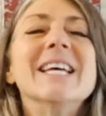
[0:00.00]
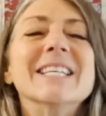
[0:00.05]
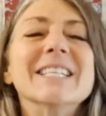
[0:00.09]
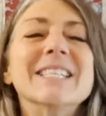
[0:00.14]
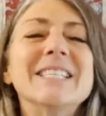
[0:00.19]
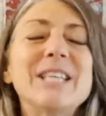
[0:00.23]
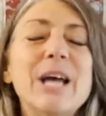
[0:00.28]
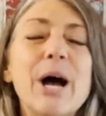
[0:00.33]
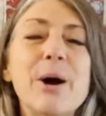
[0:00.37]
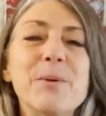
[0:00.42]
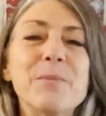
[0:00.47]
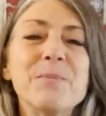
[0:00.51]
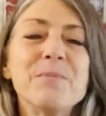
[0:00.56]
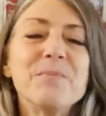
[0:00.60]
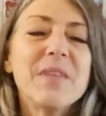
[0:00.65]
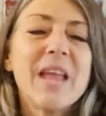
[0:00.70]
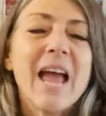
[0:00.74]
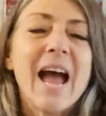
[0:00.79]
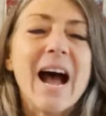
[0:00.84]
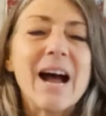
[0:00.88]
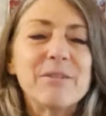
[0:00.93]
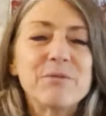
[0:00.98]
So
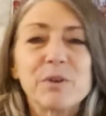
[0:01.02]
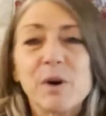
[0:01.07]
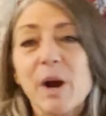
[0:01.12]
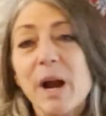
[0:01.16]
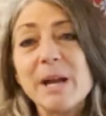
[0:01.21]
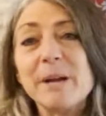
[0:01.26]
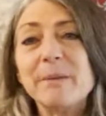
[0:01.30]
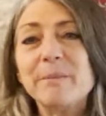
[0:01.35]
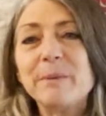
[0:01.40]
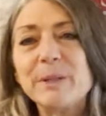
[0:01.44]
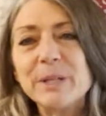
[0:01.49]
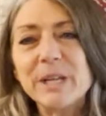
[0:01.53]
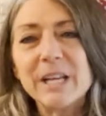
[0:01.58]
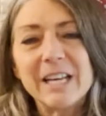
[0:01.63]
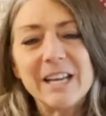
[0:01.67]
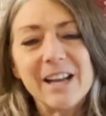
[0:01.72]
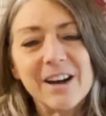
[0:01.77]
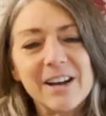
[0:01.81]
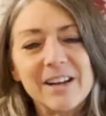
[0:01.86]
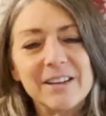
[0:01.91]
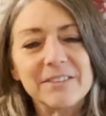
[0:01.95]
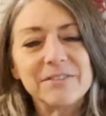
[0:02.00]
I've rambled
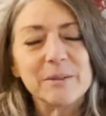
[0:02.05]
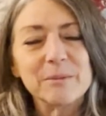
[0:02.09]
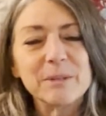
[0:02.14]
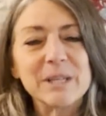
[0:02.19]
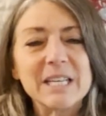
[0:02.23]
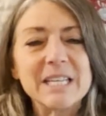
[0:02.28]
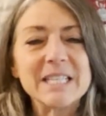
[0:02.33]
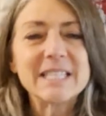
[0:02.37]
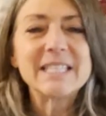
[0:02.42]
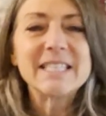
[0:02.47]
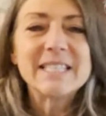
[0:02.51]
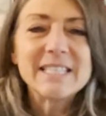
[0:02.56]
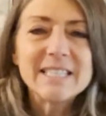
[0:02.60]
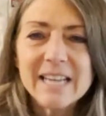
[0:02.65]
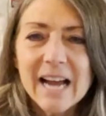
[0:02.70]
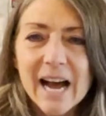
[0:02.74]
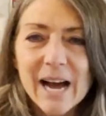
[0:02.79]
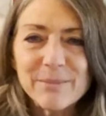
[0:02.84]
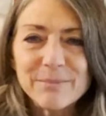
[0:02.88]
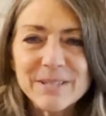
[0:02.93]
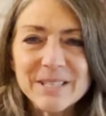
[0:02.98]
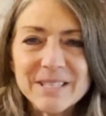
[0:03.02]
enough. I'm going to
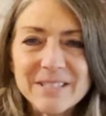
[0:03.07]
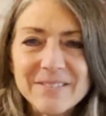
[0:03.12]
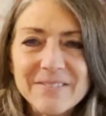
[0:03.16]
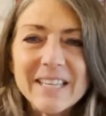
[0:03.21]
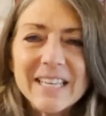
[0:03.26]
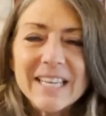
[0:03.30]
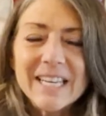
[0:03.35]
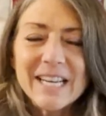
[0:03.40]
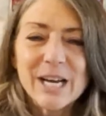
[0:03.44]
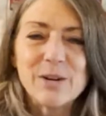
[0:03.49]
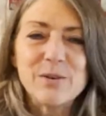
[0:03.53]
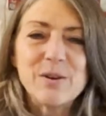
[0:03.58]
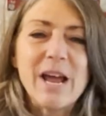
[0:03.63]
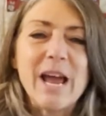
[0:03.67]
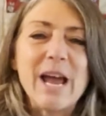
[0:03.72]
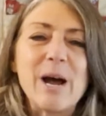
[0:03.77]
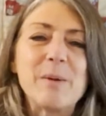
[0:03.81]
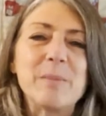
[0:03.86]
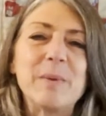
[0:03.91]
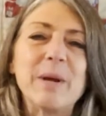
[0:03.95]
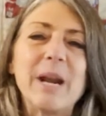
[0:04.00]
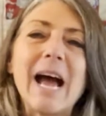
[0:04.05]
stop this video
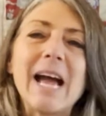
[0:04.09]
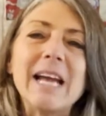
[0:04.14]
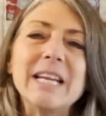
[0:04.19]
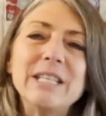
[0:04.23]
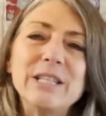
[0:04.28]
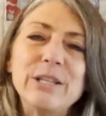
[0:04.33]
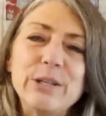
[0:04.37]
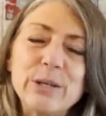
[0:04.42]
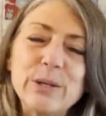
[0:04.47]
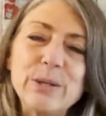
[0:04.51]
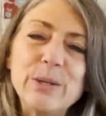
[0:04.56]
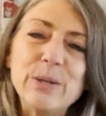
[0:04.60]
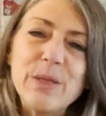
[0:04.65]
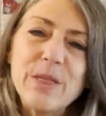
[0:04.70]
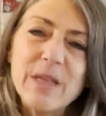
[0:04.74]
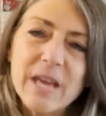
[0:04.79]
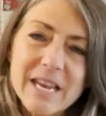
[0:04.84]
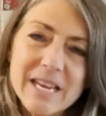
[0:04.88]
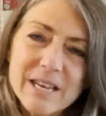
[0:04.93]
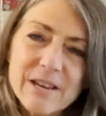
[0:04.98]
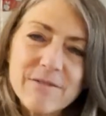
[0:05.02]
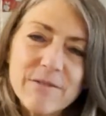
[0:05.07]
now, but I do
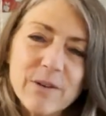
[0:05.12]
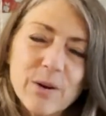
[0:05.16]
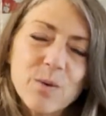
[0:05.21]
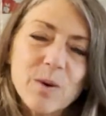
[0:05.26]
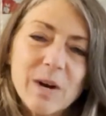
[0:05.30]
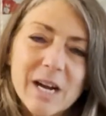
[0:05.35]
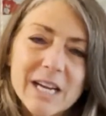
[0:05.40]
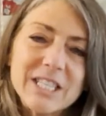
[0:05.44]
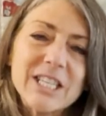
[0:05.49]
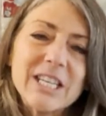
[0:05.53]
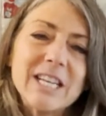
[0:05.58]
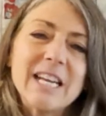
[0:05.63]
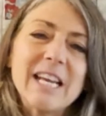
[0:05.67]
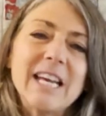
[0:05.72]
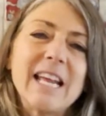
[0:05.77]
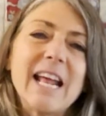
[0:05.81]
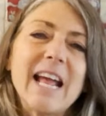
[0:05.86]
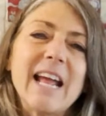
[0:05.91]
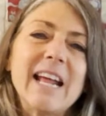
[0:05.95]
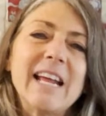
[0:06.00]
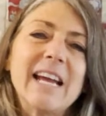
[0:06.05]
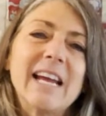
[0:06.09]
thank you for watching
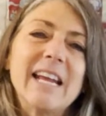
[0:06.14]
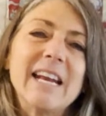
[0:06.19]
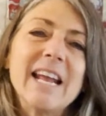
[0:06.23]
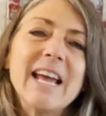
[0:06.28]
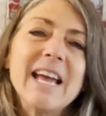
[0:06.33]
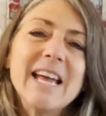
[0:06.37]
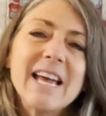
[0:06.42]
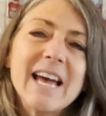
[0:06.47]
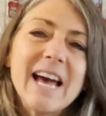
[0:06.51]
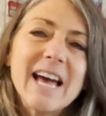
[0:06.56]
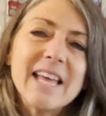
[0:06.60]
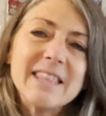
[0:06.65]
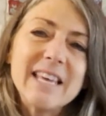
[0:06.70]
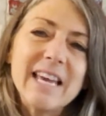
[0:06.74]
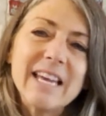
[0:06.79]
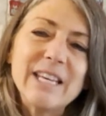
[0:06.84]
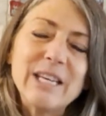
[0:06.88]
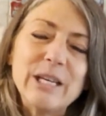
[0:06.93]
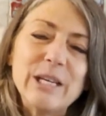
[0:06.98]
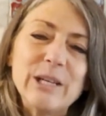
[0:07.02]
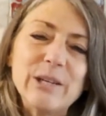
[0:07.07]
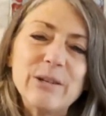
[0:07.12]
it, and I
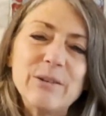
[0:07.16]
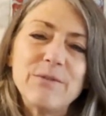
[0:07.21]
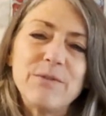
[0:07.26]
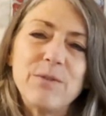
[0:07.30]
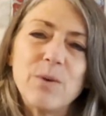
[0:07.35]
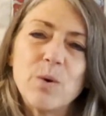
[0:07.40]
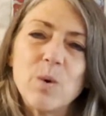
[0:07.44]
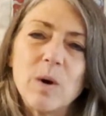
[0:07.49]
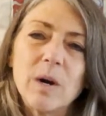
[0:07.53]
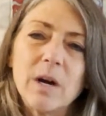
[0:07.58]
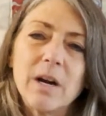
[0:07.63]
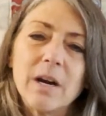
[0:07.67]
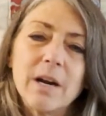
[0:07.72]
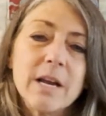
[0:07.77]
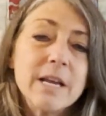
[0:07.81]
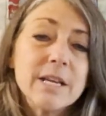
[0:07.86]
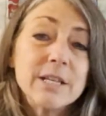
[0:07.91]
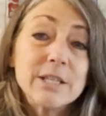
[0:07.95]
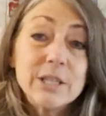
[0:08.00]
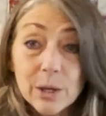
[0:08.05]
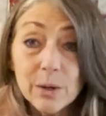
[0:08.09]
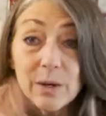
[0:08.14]
thank you for
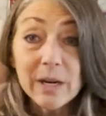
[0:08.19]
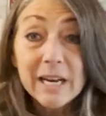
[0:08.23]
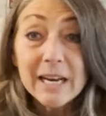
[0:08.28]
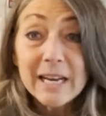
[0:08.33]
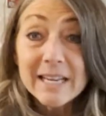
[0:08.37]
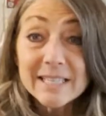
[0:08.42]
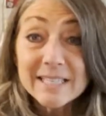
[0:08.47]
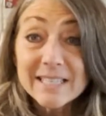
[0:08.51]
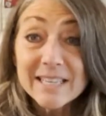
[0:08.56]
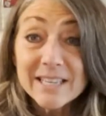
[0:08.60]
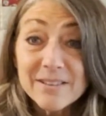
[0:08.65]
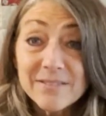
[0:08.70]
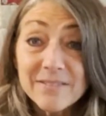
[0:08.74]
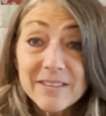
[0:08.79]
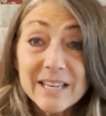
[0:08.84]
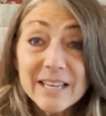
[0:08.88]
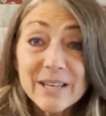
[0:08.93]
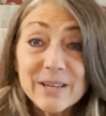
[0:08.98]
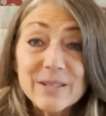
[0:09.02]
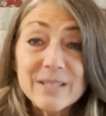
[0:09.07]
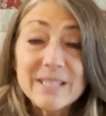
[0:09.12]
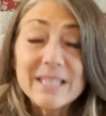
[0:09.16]
tuning into the
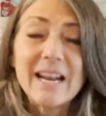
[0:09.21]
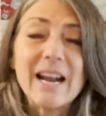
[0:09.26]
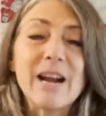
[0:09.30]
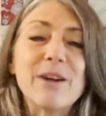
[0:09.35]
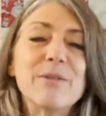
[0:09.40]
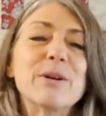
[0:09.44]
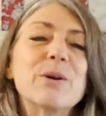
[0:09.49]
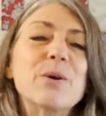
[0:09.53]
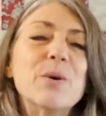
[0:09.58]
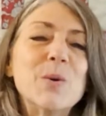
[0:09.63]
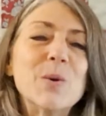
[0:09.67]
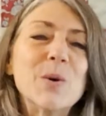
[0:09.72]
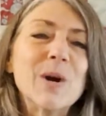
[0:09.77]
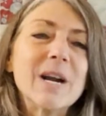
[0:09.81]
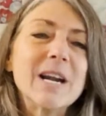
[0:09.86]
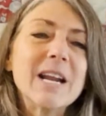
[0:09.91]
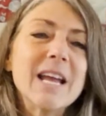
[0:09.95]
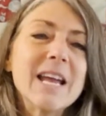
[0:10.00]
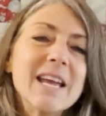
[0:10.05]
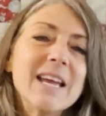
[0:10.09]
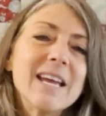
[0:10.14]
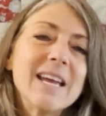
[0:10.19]
videos that I
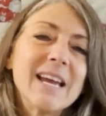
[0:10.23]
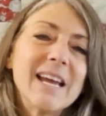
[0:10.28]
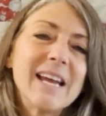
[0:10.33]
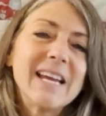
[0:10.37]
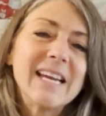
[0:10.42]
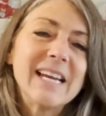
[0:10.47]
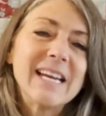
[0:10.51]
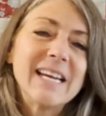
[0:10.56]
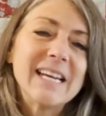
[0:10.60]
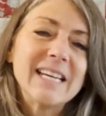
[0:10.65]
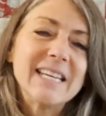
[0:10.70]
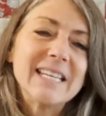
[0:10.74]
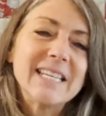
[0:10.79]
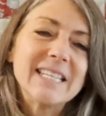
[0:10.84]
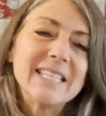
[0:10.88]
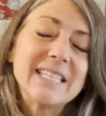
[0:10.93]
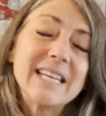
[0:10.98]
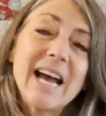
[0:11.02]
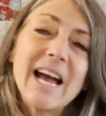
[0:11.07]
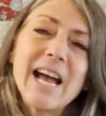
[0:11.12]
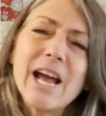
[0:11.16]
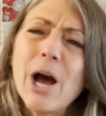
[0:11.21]
record,
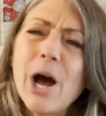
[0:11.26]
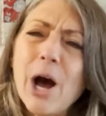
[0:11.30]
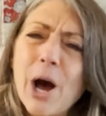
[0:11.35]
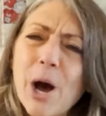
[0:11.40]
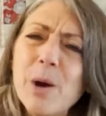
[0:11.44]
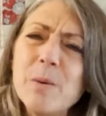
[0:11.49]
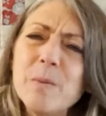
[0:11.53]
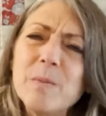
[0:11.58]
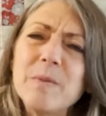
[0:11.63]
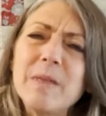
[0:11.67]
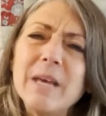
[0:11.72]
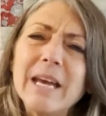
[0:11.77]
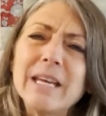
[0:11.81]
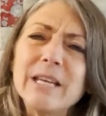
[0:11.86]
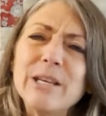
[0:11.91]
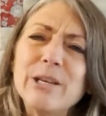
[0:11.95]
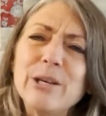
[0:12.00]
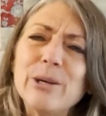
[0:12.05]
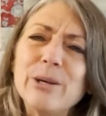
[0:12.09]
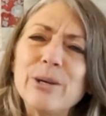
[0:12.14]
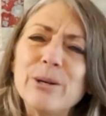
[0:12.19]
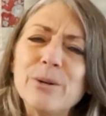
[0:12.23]
and I hope that
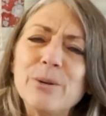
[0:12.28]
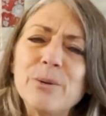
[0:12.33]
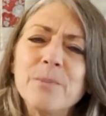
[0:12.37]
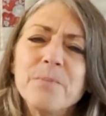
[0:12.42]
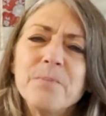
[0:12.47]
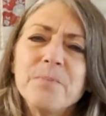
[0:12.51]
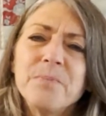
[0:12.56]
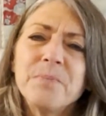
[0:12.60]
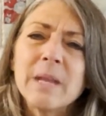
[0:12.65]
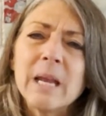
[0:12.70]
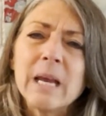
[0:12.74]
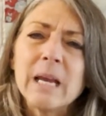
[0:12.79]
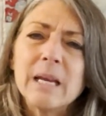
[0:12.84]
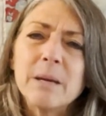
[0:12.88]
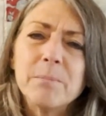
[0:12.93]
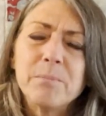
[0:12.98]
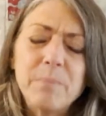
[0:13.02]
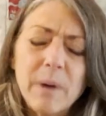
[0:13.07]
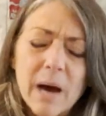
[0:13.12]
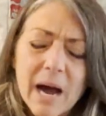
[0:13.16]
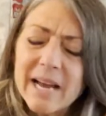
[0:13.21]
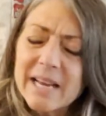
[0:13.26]
you
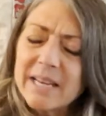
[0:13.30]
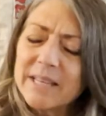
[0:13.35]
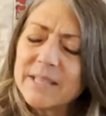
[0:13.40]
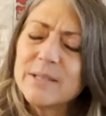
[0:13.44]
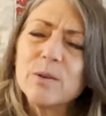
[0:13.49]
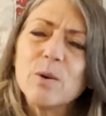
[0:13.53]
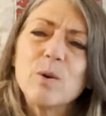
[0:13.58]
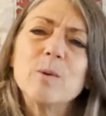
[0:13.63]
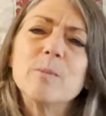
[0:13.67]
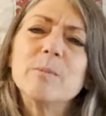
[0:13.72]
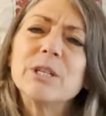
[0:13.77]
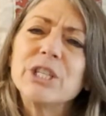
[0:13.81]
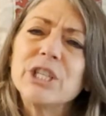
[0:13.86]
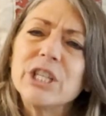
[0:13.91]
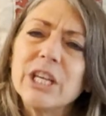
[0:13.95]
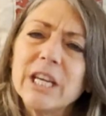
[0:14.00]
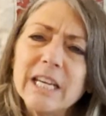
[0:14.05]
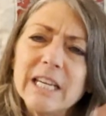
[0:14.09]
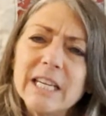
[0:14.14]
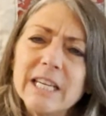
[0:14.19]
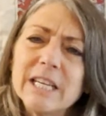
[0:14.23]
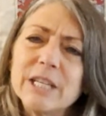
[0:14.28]
buy a sewing
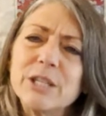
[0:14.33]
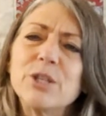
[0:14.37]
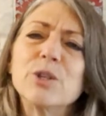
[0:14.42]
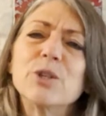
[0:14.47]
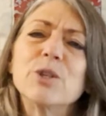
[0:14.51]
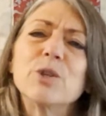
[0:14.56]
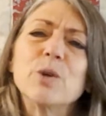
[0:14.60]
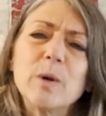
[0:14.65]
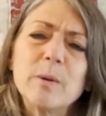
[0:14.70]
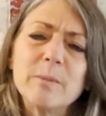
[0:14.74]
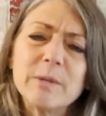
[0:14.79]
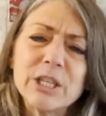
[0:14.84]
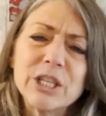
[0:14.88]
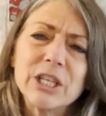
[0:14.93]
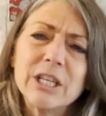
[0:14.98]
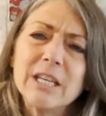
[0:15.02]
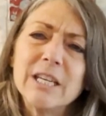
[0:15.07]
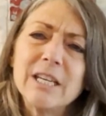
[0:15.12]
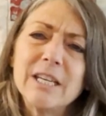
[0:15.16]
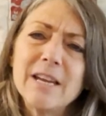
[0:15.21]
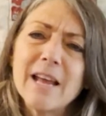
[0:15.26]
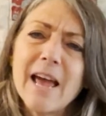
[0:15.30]
machine, get your sewing
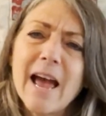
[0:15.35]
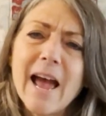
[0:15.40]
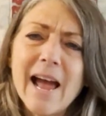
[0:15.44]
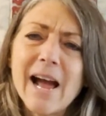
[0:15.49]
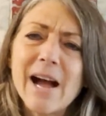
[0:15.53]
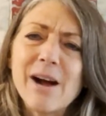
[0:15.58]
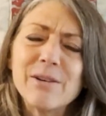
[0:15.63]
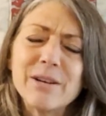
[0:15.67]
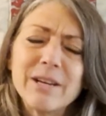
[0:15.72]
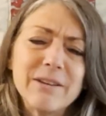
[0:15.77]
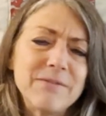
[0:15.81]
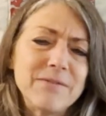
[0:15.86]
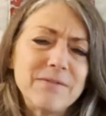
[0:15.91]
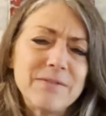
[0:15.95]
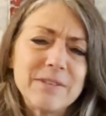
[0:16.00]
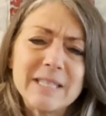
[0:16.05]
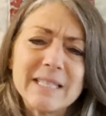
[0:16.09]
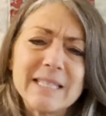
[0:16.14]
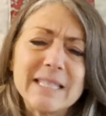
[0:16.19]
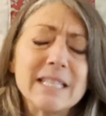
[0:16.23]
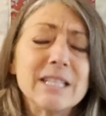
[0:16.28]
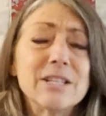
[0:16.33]
machine out if
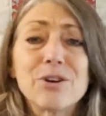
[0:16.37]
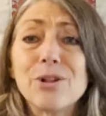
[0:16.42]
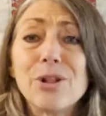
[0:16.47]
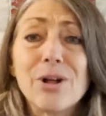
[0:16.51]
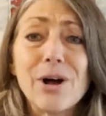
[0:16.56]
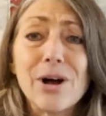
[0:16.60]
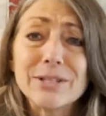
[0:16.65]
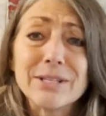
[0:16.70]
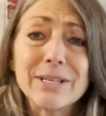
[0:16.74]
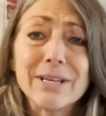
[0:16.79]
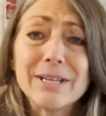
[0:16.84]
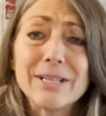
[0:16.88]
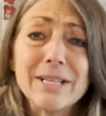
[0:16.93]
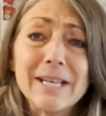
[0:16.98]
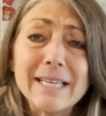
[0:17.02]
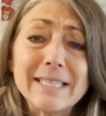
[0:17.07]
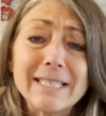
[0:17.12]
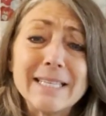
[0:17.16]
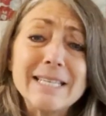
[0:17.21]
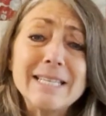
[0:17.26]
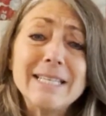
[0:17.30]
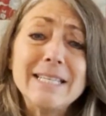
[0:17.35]
it's in the closet
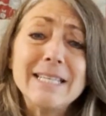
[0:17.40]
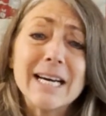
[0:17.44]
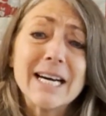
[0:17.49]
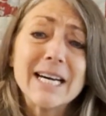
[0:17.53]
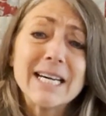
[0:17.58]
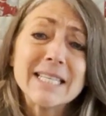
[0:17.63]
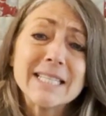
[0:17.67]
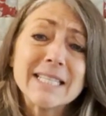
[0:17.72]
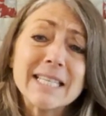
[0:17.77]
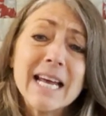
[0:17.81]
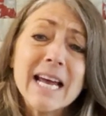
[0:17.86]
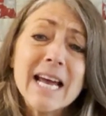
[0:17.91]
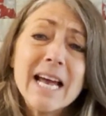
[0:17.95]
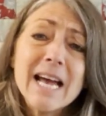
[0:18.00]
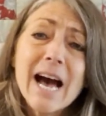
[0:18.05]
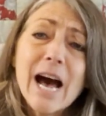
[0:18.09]
collecting dust.